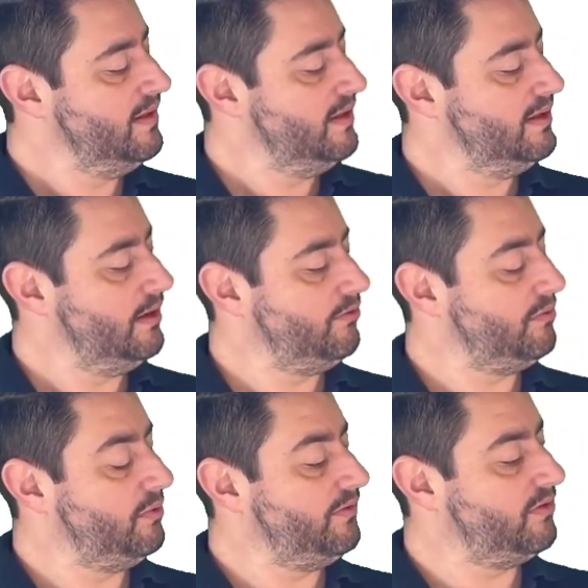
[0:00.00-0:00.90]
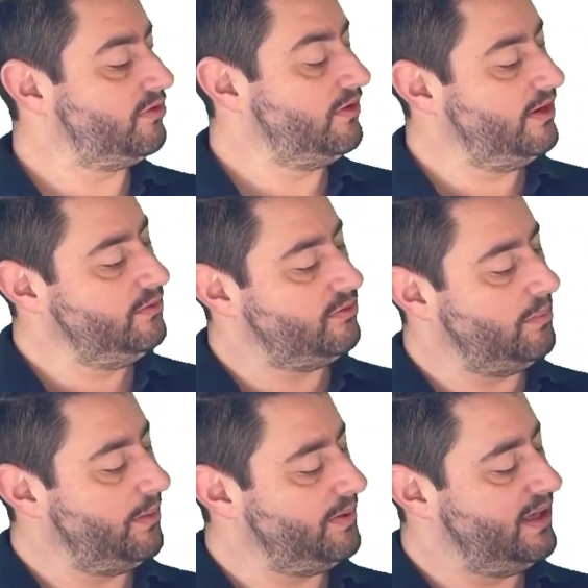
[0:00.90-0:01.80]
removed the screw, so we
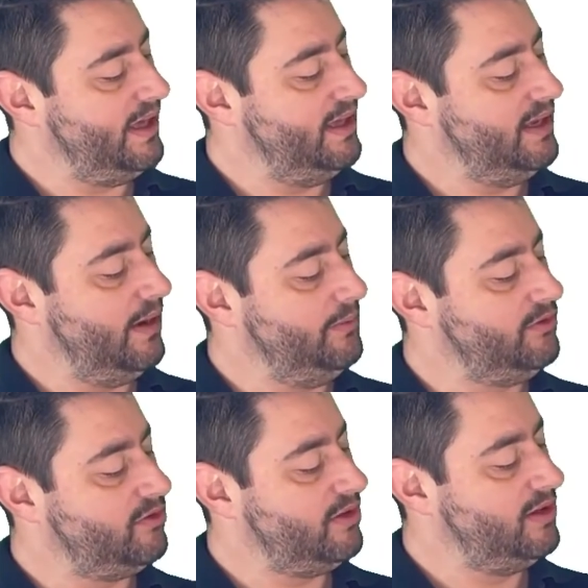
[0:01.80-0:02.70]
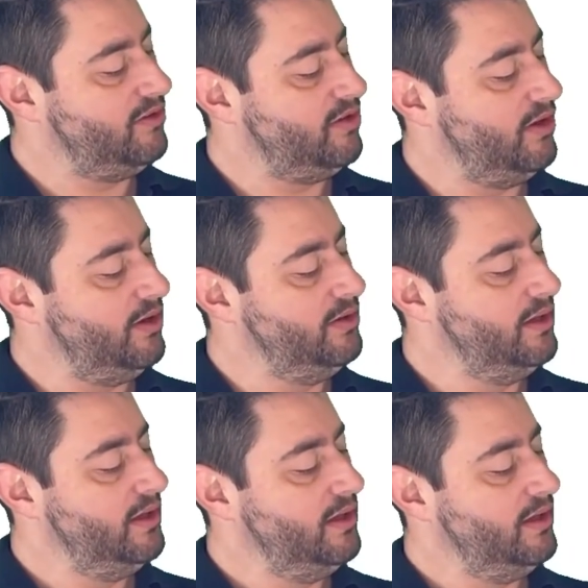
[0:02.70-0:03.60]
pop the key in and we're just going to turn
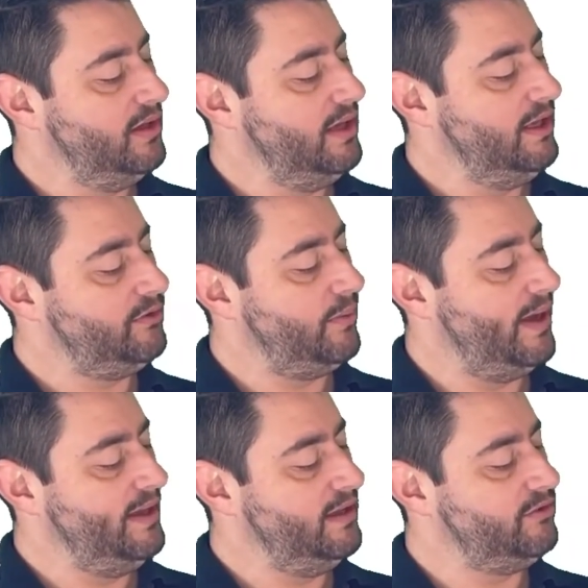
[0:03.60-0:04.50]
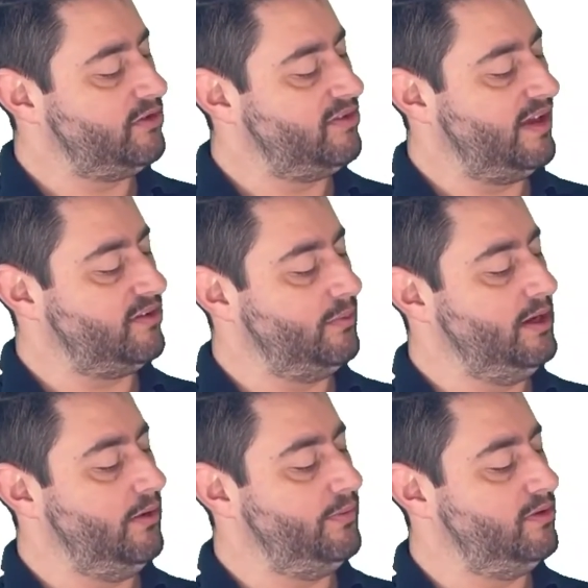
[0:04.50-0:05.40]
each way and just test. And we
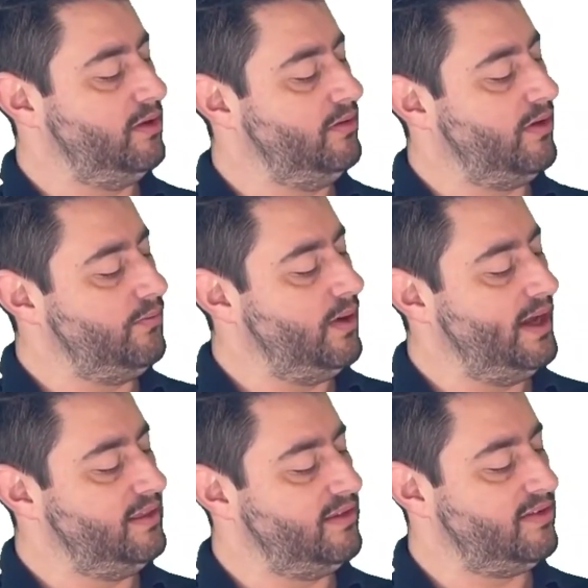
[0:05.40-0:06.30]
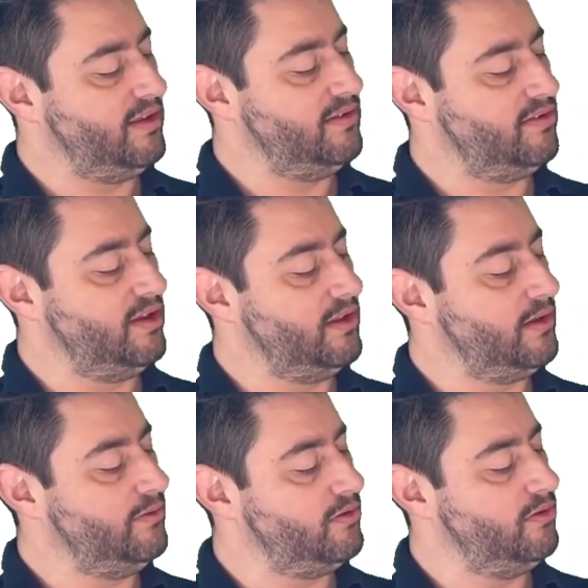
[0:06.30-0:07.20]
know if we turn the wrong way, the cylinder's still not
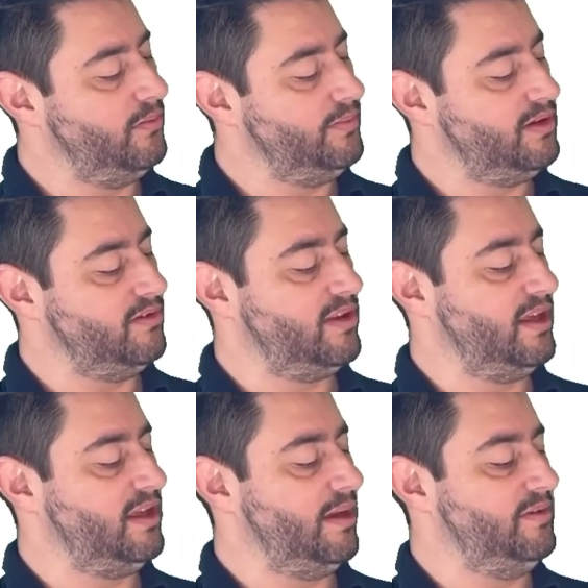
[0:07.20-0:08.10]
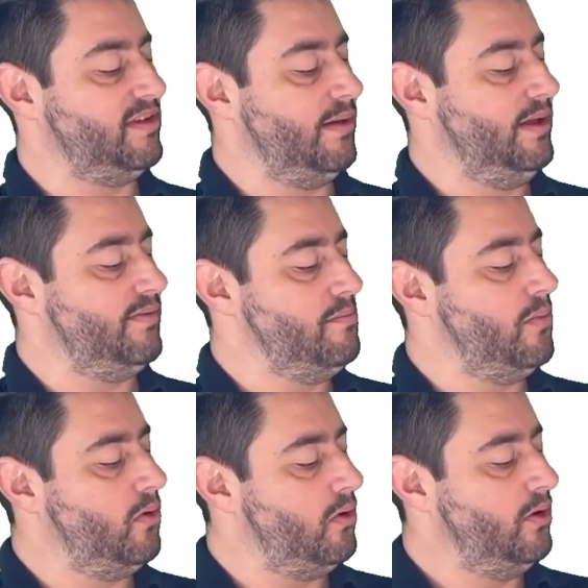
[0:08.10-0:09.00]
going to come because the cam is now even
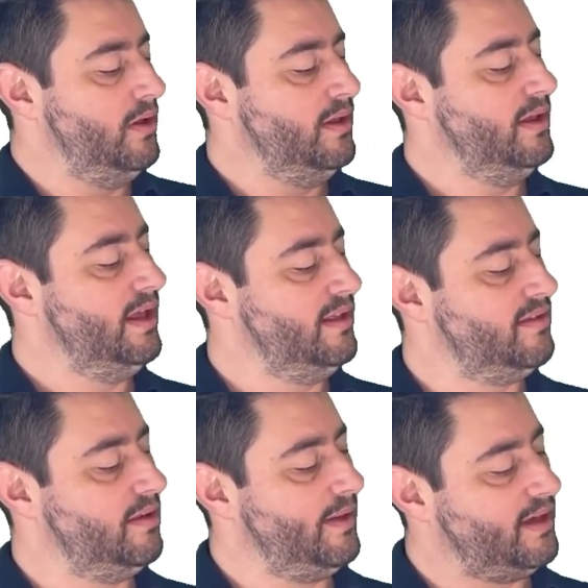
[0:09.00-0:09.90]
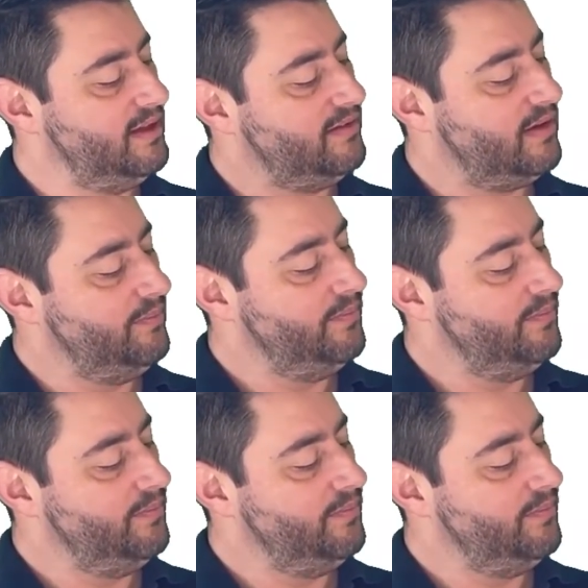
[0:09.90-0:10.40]
more into the mechanism.